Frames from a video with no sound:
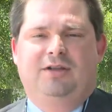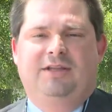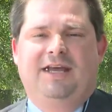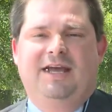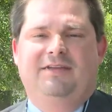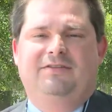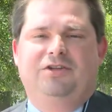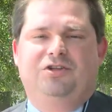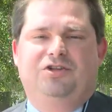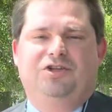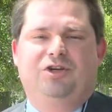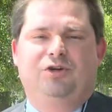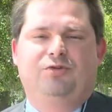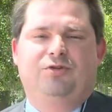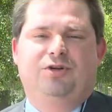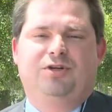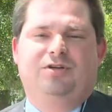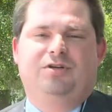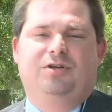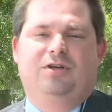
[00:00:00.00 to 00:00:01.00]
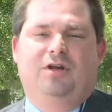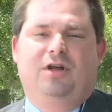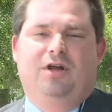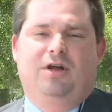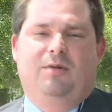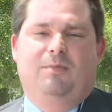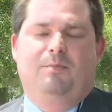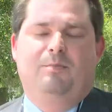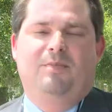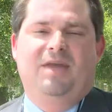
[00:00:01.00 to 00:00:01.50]
let the
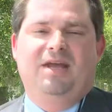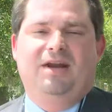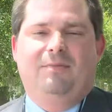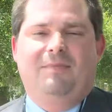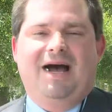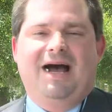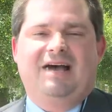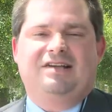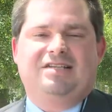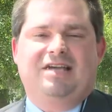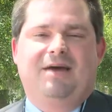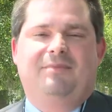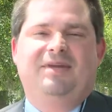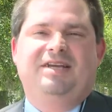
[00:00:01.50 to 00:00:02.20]
children minimize how